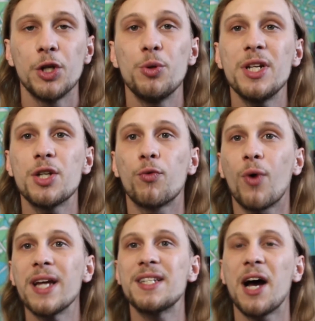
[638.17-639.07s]
You need to
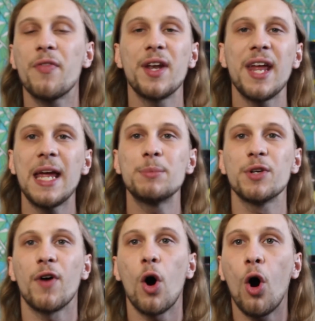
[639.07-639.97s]
write down the names
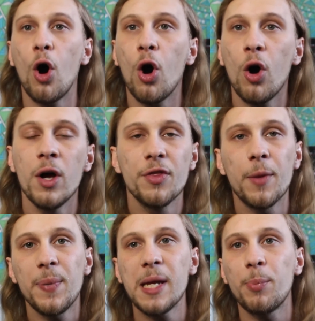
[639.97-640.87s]
of all
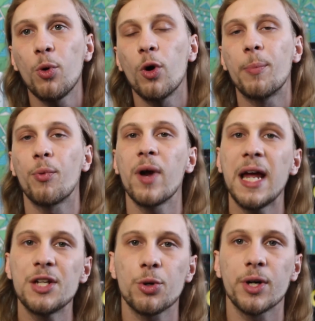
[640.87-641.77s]
the people or
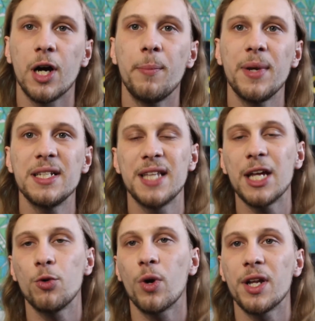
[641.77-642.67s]
brands or companies
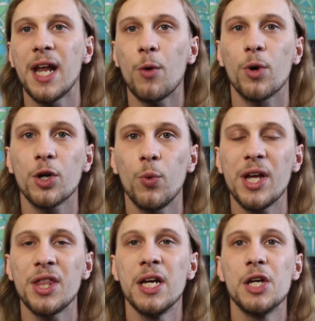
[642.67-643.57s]
that you want to network
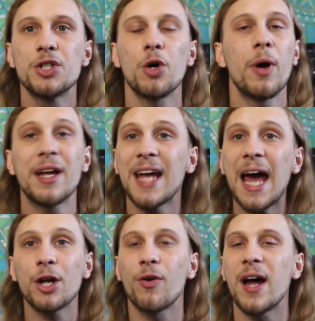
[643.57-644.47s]
with so and
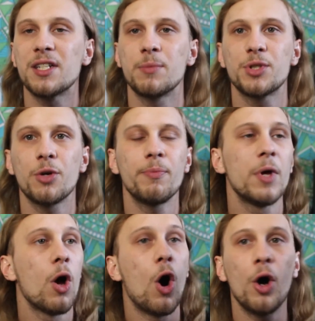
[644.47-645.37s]
categorize them.
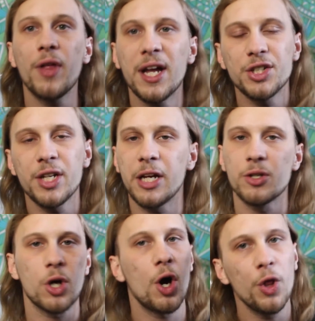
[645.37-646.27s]
So all the
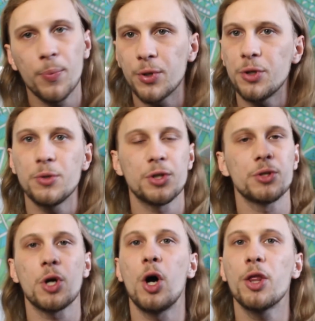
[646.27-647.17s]
engineers, all the
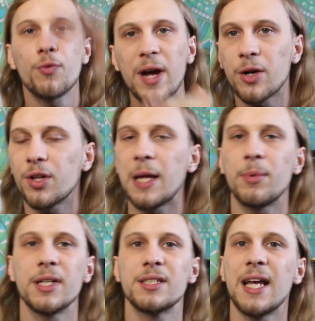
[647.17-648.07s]
producers, all the record
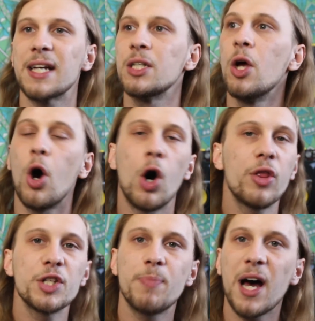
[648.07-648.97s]
label execs, all
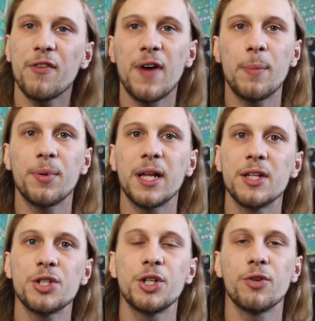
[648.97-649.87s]
the Spotify
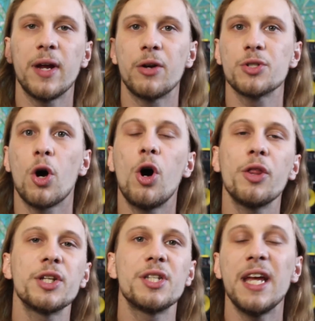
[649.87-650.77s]
playlist curators,
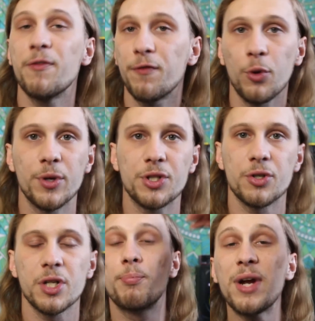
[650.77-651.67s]
all the
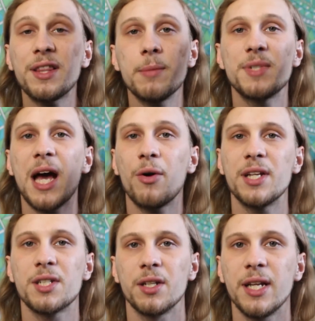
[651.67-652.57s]
influencers. Break them down
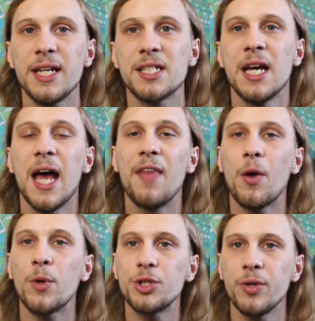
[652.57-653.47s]
into lists, and
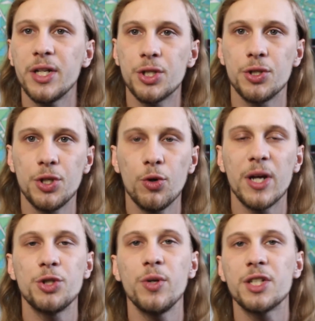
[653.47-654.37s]
then what you need to do
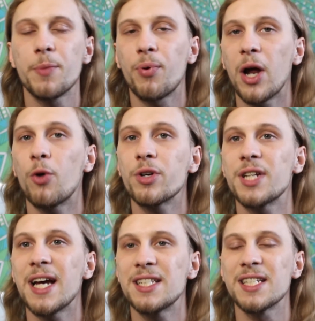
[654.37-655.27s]
is you need to
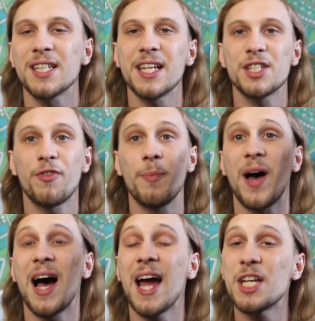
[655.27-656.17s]
prioritize this list from
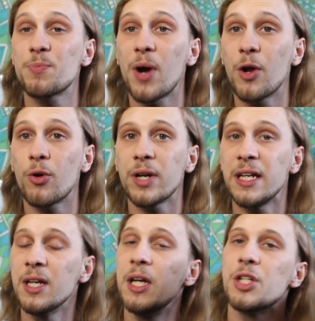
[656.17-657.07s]
the highest
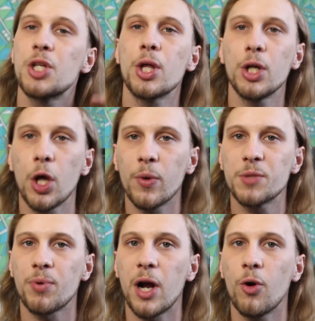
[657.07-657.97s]
priority to the
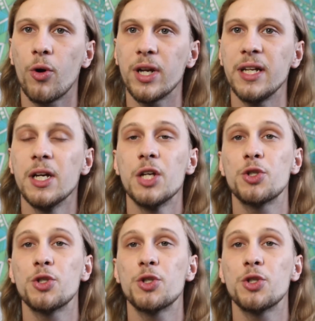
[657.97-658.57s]
lowest priority.